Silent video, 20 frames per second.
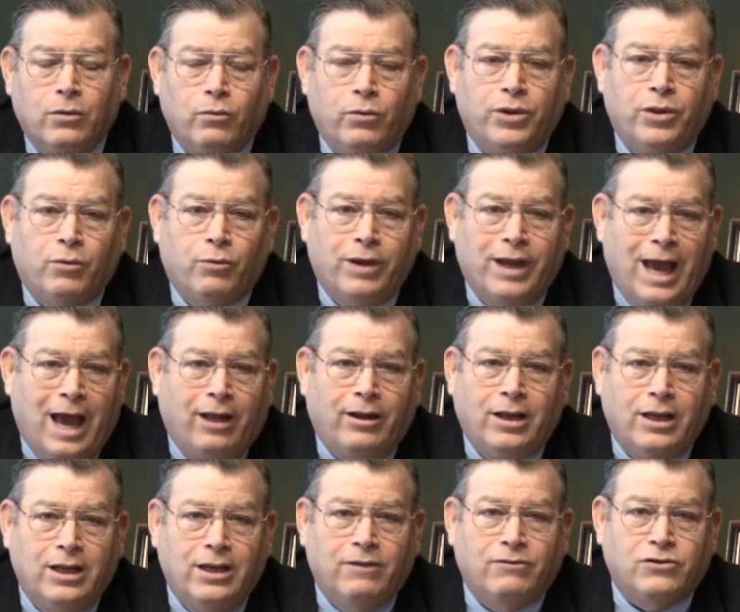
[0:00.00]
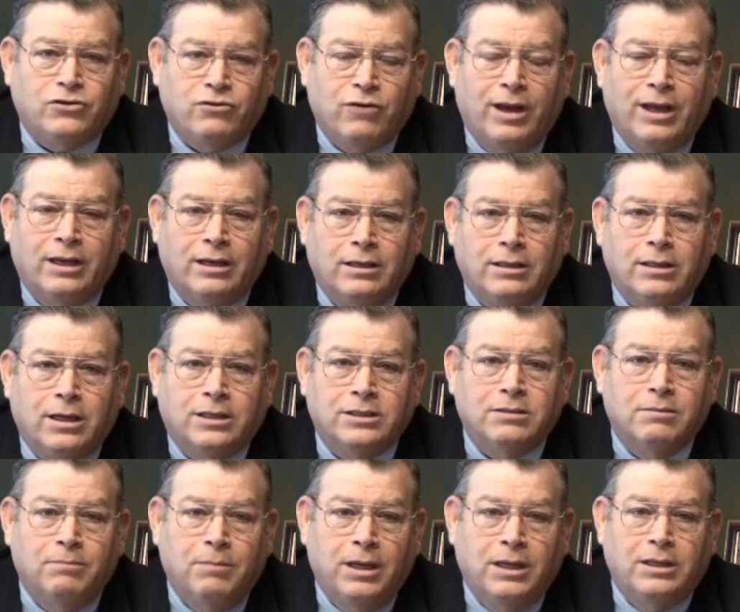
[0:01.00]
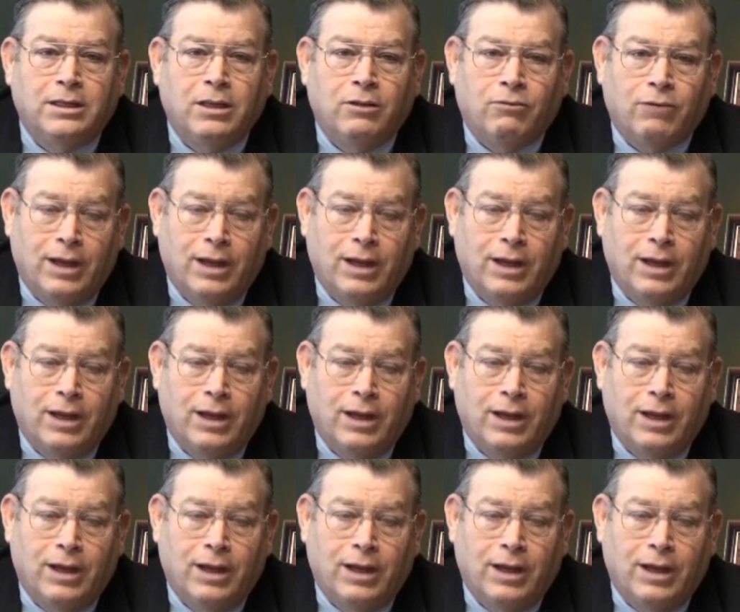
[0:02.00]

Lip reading: when the reality of Trenton doesn't meet the